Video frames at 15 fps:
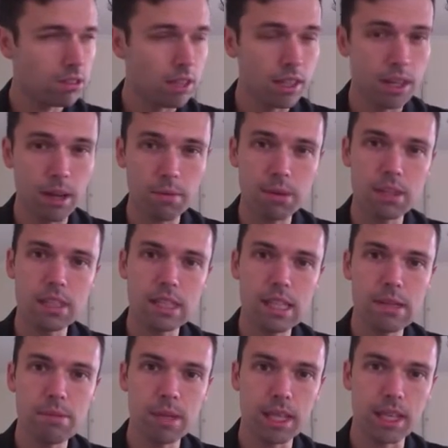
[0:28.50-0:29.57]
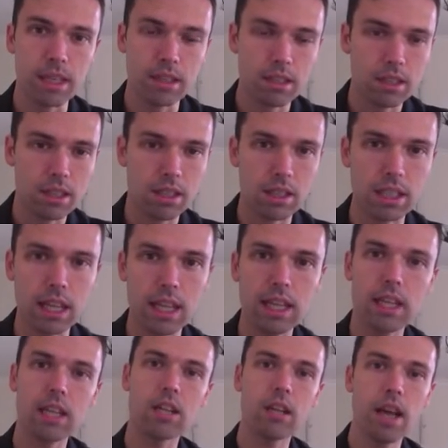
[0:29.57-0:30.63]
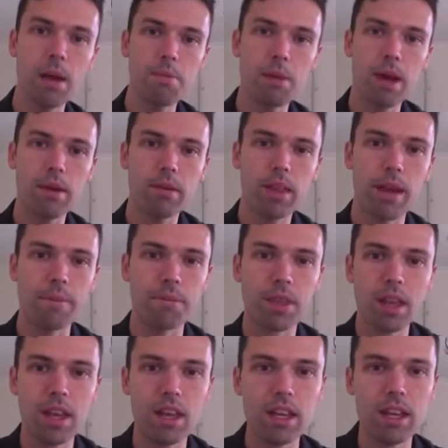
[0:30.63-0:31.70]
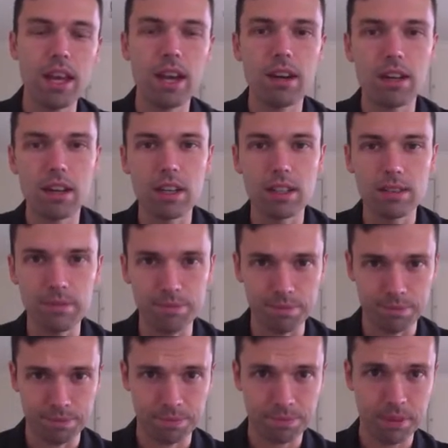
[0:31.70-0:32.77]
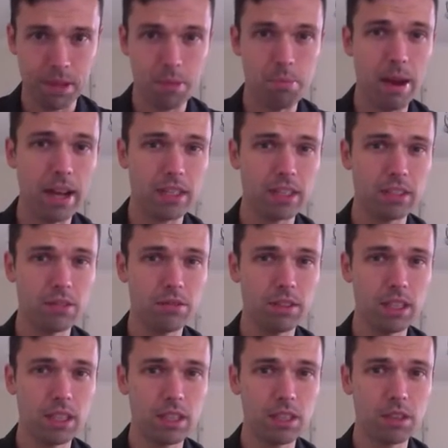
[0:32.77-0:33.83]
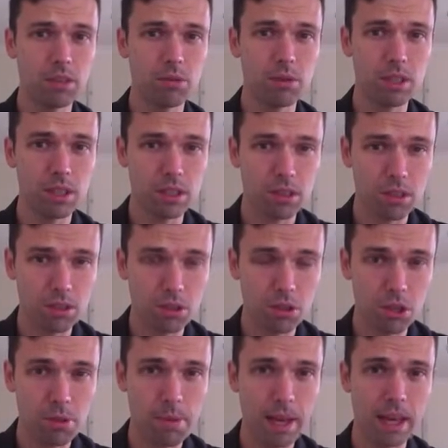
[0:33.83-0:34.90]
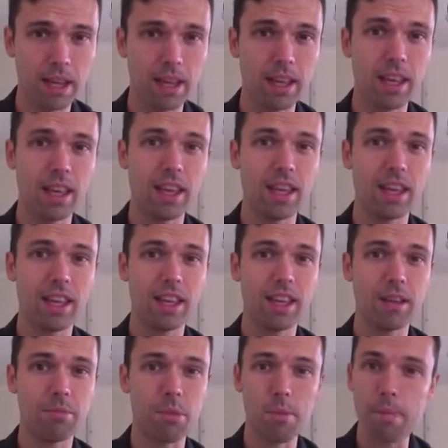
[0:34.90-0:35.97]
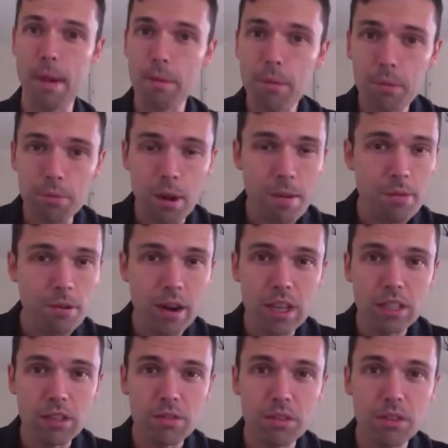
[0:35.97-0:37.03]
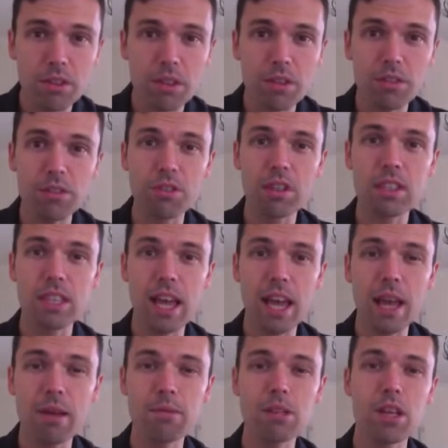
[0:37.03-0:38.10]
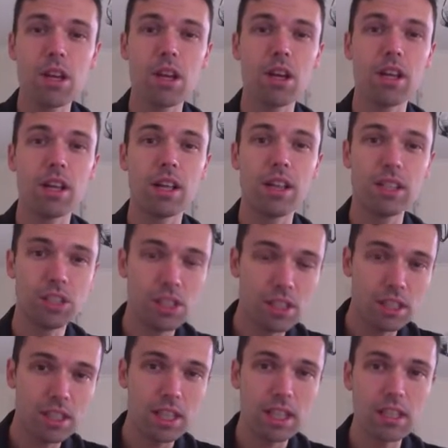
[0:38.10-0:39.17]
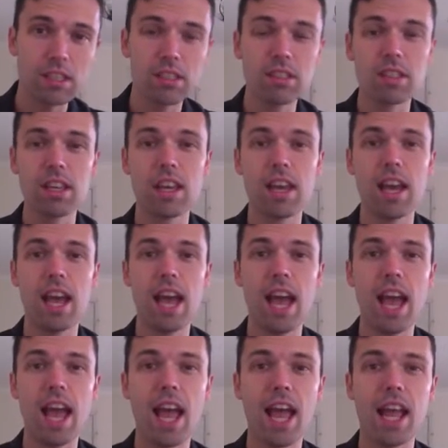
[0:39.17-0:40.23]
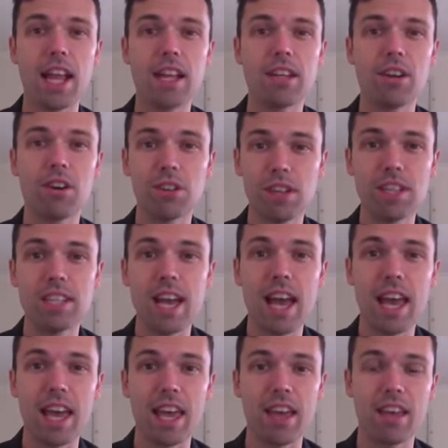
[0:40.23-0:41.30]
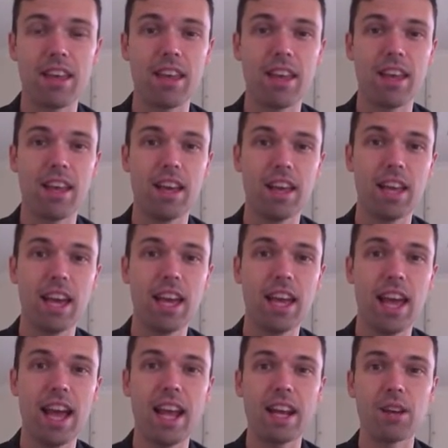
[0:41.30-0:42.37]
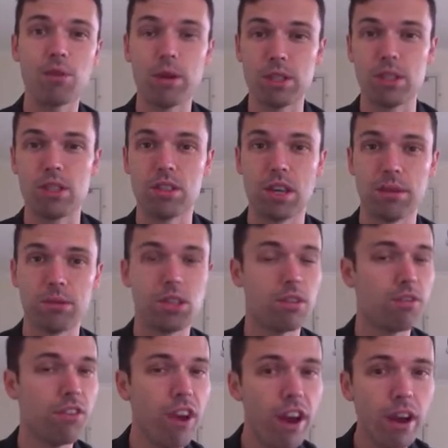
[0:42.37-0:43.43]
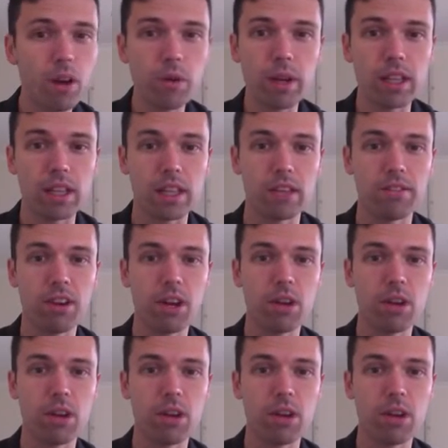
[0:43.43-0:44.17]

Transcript: come and see me, okay? And I'll help you out with that. Now, practical video, we're just going to talk about preparation for exams, logistics, and on the day, okay? And question types, just very quickly,